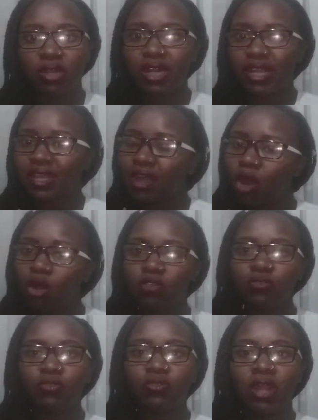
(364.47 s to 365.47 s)
Like all
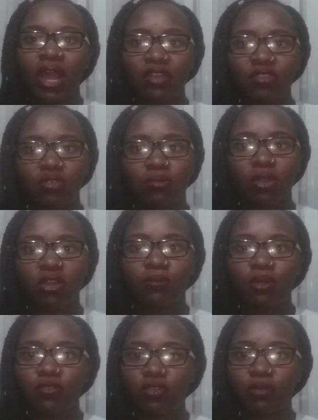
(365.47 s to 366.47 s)
food has turmeric,
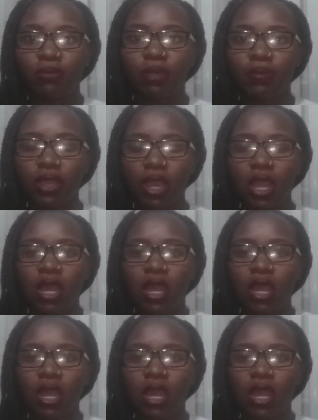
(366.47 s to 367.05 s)
but for a baby,